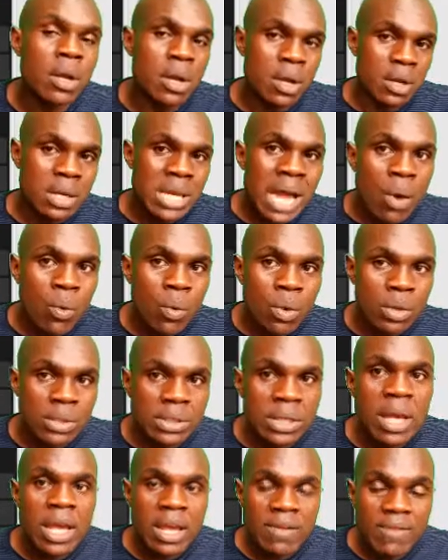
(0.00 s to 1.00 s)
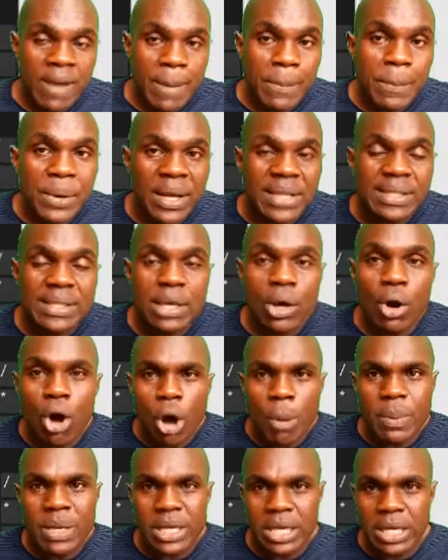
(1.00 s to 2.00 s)
downwards. If I press the
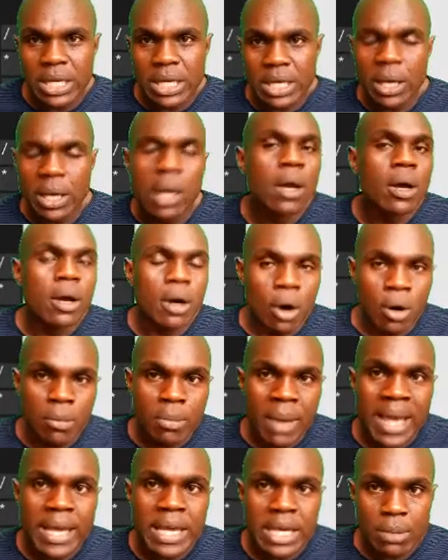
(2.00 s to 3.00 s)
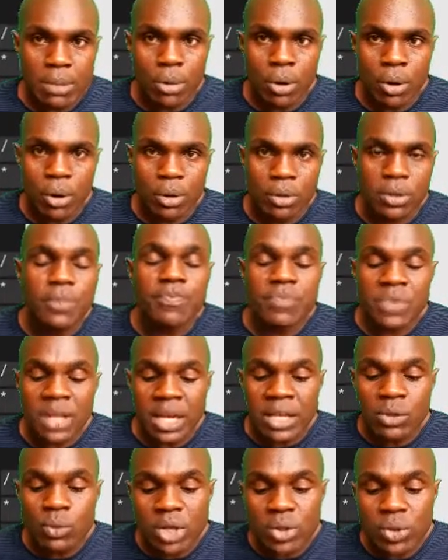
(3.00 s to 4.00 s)
up key on my keyboard,
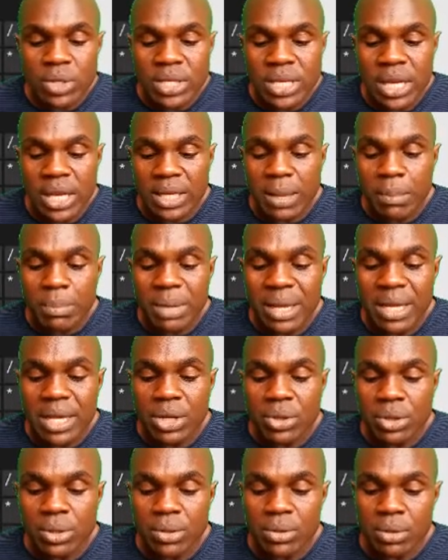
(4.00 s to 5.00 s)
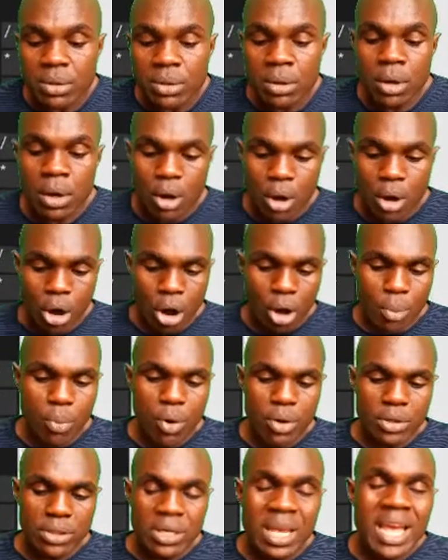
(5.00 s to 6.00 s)
it's going to take the blinking cursor
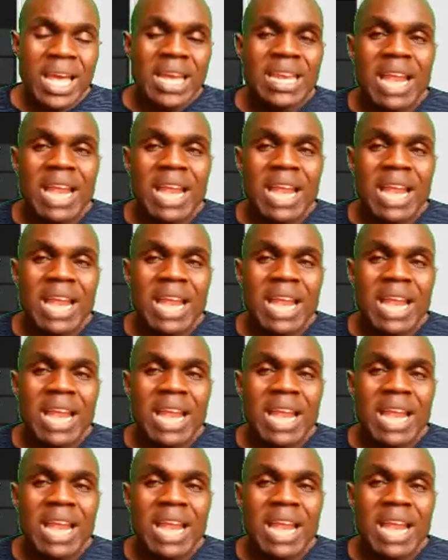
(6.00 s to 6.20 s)
upwards.